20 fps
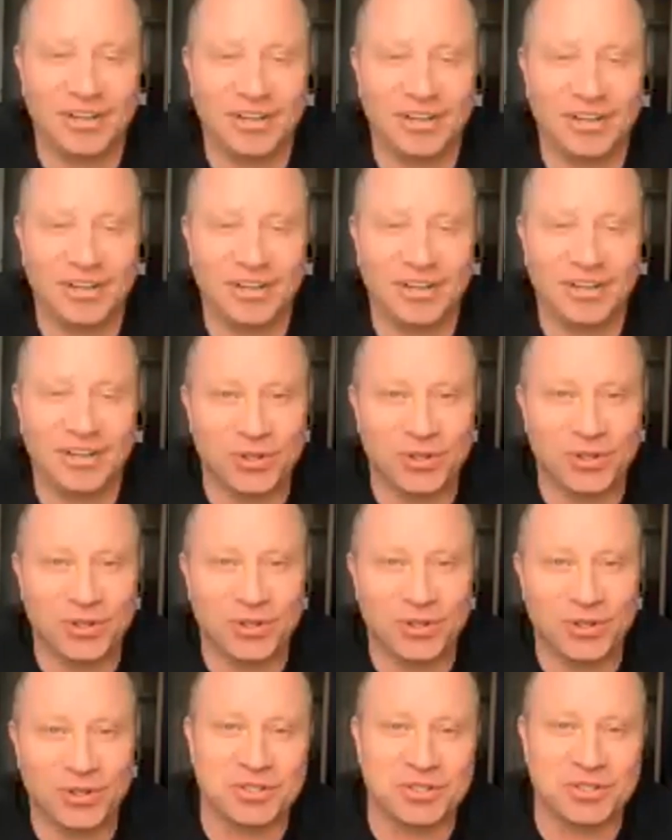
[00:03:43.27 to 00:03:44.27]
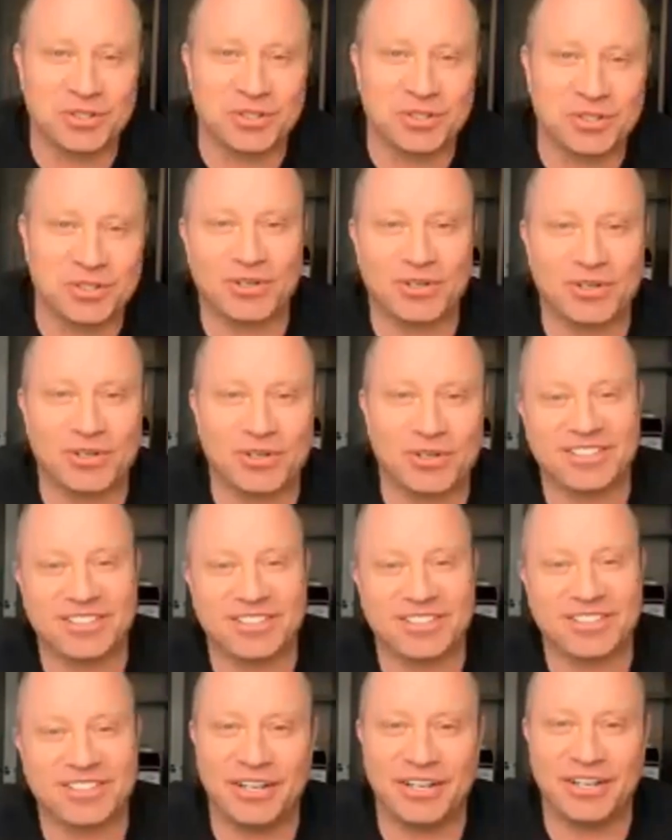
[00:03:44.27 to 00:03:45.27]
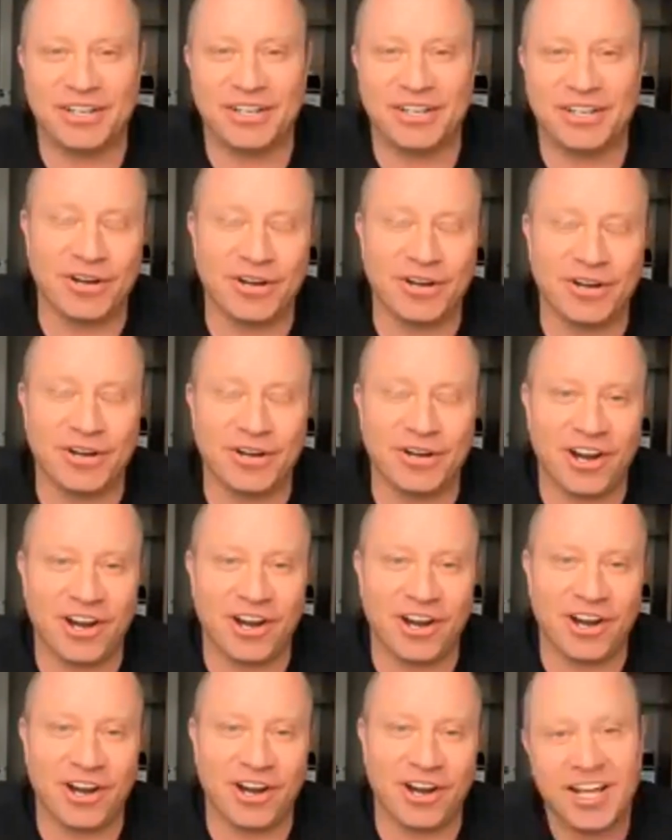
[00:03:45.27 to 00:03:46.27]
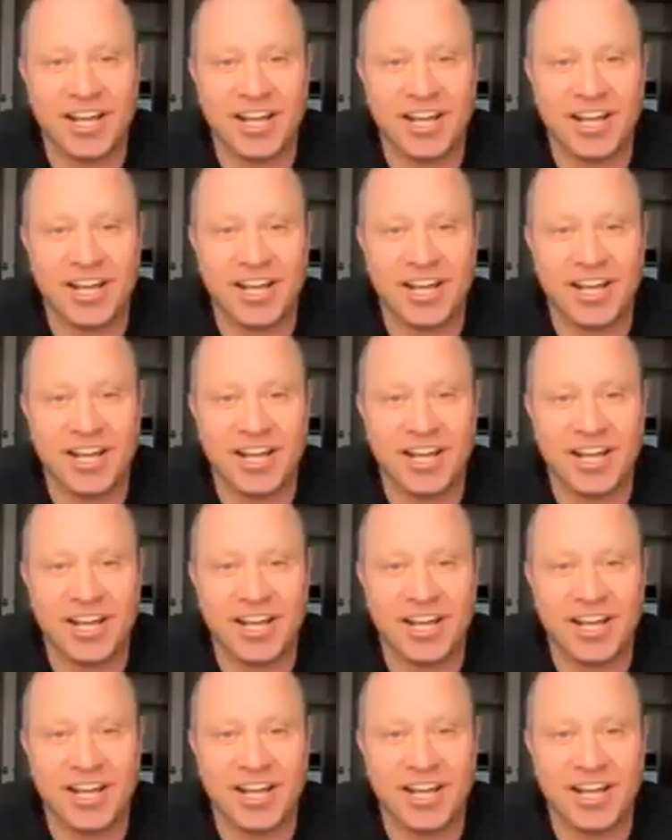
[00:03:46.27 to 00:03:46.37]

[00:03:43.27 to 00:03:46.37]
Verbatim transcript: homeowners can just put a for sale sign in their front yard